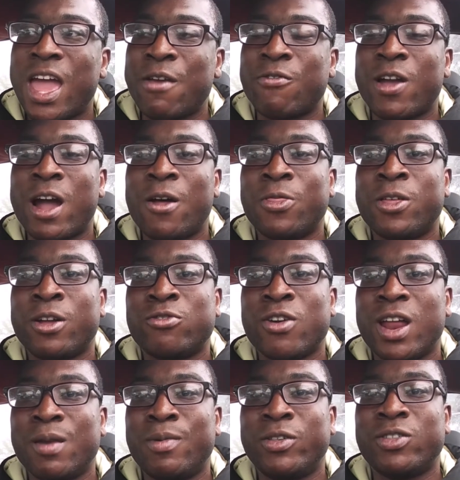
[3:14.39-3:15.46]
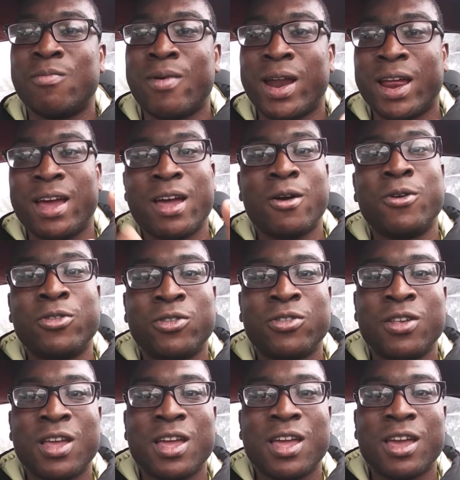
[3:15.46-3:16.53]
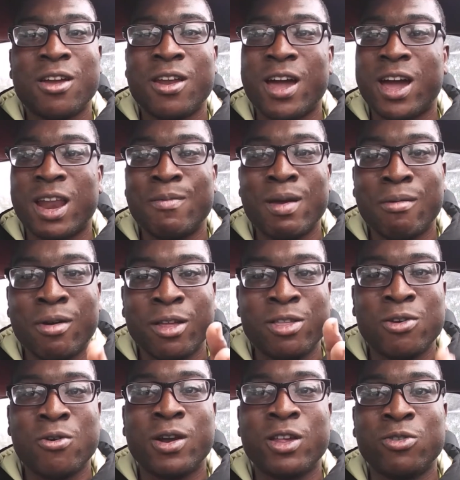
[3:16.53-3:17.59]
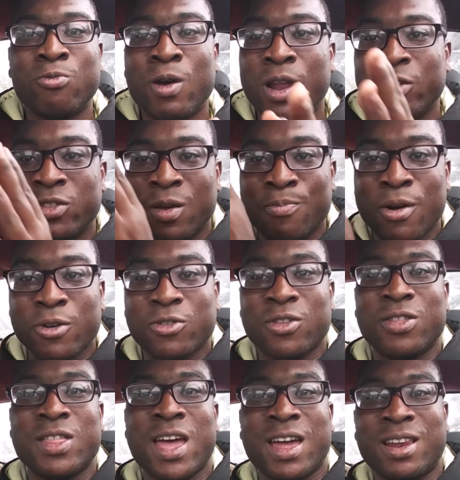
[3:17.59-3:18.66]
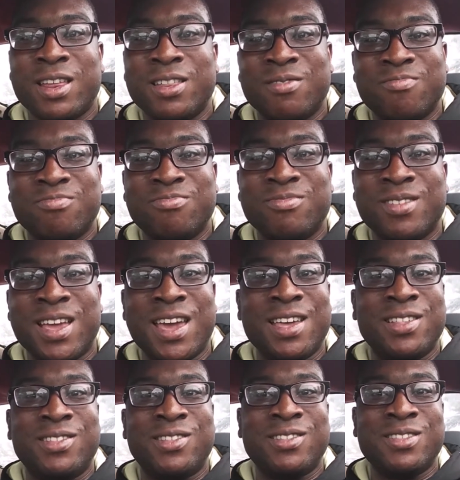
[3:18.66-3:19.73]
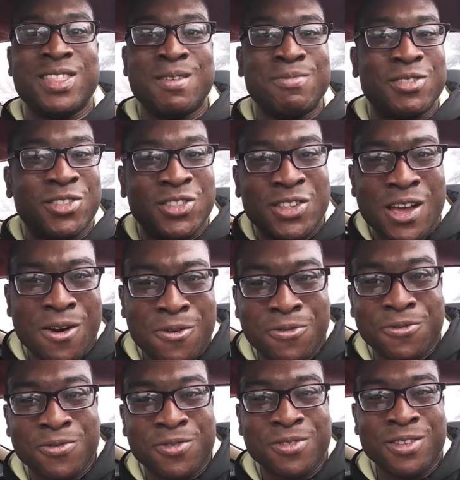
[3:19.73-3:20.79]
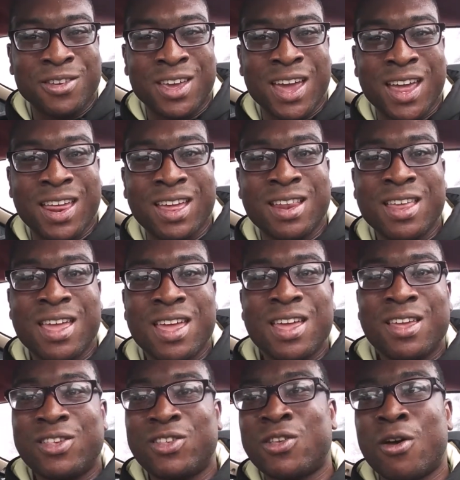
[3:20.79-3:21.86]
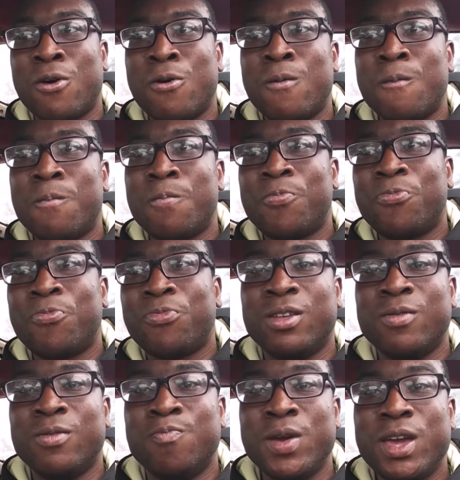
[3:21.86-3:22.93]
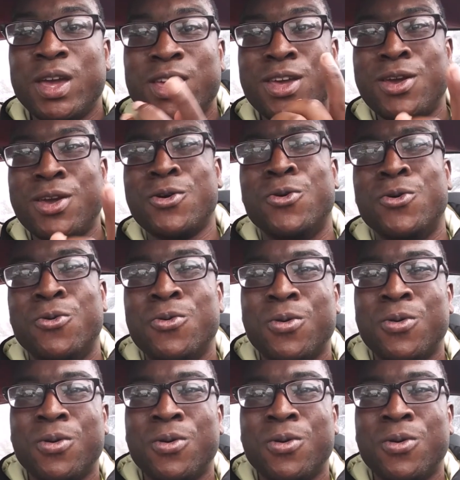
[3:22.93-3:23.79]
If you're out there trying to be somebody else, you're not gonna be able to do it as well as the person that is themselves. You get it? So be you.